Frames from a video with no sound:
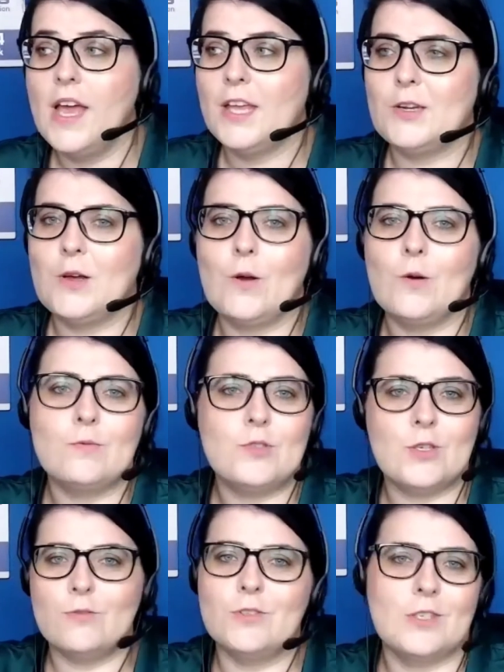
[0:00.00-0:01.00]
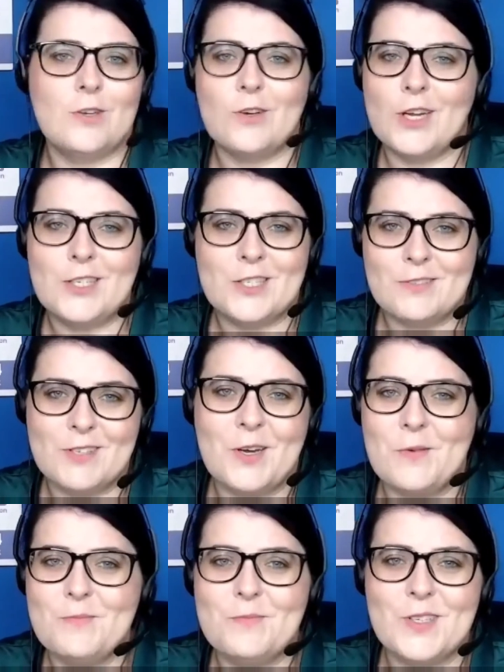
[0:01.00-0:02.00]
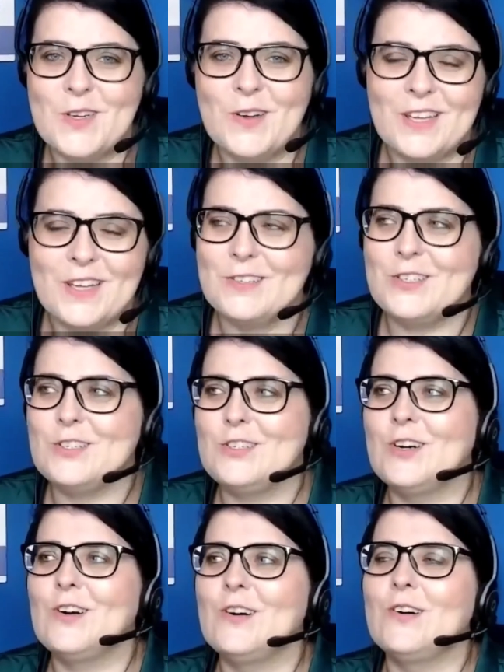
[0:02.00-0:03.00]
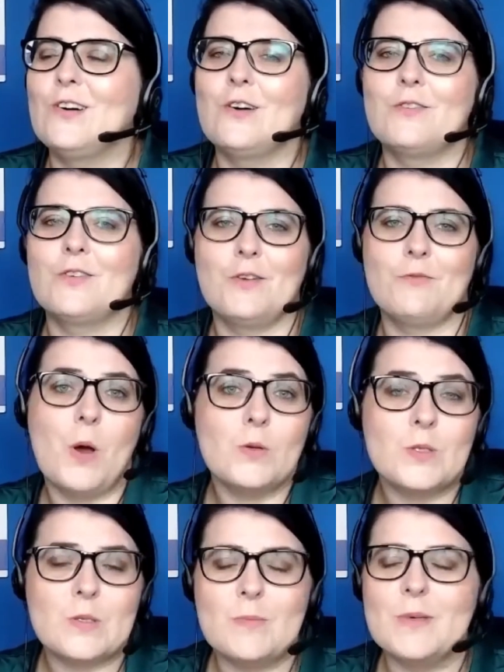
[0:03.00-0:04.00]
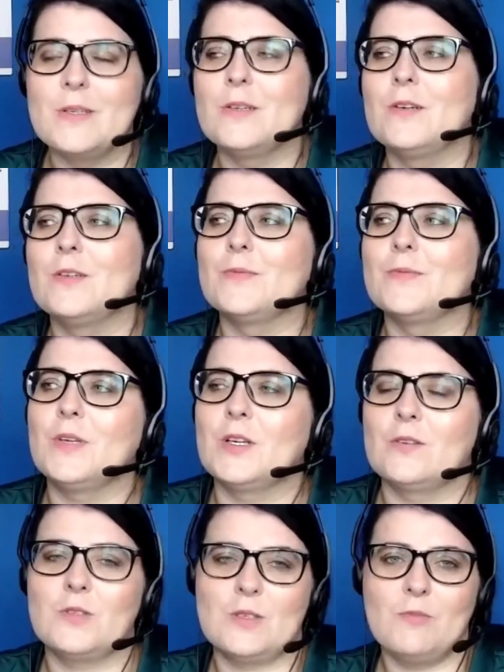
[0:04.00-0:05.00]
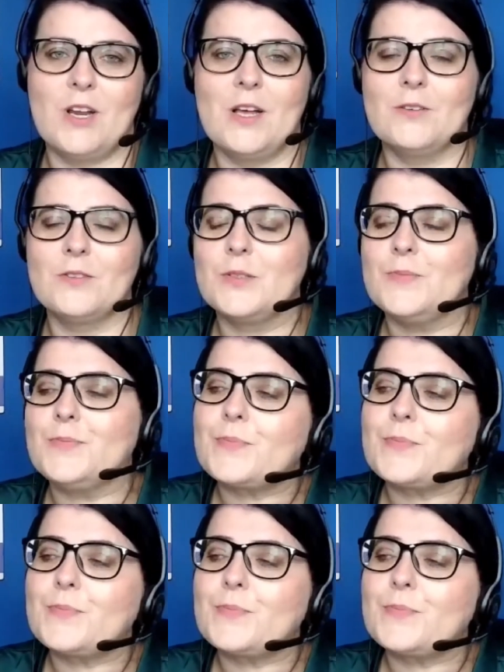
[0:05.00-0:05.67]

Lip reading: Children are not going to come knocking on your door, or a postman, or someone else,